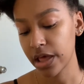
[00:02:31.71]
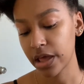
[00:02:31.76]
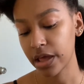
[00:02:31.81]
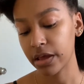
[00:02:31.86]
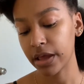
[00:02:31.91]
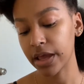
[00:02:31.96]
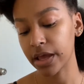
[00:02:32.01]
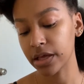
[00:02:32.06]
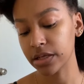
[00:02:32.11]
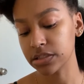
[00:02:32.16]

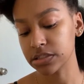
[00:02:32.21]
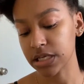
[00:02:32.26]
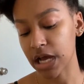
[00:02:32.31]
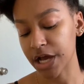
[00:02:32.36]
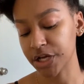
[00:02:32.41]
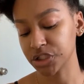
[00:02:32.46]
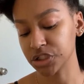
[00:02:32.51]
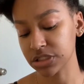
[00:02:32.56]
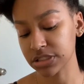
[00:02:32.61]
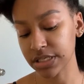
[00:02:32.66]
and I
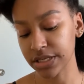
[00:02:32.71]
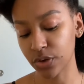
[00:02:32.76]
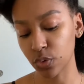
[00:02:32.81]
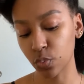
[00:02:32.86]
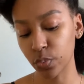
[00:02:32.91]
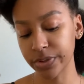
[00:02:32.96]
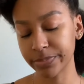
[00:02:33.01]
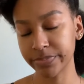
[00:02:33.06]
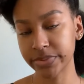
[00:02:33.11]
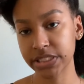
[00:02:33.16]
just like
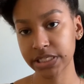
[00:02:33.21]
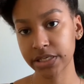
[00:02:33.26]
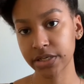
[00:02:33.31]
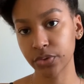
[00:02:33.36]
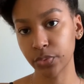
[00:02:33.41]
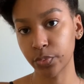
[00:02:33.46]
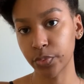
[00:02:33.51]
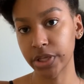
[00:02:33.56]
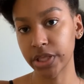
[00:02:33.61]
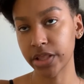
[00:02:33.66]
whipped
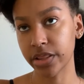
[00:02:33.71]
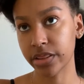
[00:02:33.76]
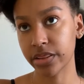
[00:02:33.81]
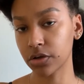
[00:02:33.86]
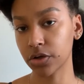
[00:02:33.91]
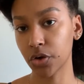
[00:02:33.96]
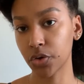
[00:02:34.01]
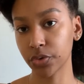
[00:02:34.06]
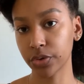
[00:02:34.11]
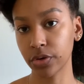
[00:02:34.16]
it with
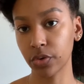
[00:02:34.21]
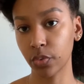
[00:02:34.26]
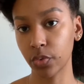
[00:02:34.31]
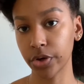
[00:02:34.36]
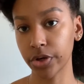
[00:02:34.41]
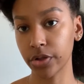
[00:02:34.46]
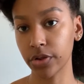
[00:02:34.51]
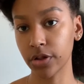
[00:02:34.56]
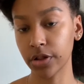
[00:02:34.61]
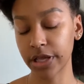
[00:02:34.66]
coconut
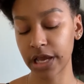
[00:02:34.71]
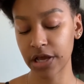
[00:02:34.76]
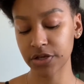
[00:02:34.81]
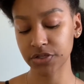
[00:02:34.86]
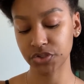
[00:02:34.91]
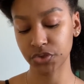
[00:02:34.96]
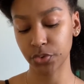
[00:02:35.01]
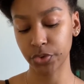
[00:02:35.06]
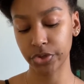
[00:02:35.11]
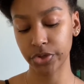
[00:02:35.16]
oil,
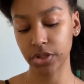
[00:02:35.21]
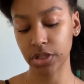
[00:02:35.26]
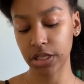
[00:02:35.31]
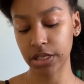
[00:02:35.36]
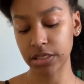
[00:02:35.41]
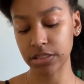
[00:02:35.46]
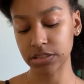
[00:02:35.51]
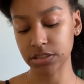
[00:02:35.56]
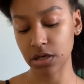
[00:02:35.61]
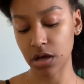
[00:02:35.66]
castor oil,
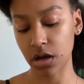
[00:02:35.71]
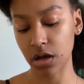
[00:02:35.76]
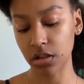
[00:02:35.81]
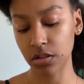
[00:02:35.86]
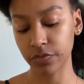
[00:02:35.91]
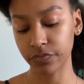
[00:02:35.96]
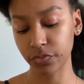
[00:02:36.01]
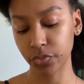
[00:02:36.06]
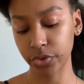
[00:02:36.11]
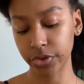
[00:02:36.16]
and
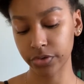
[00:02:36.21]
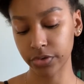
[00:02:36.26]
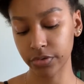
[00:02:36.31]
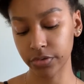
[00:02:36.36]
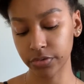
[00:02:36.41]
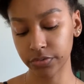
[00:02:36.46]
olive oil.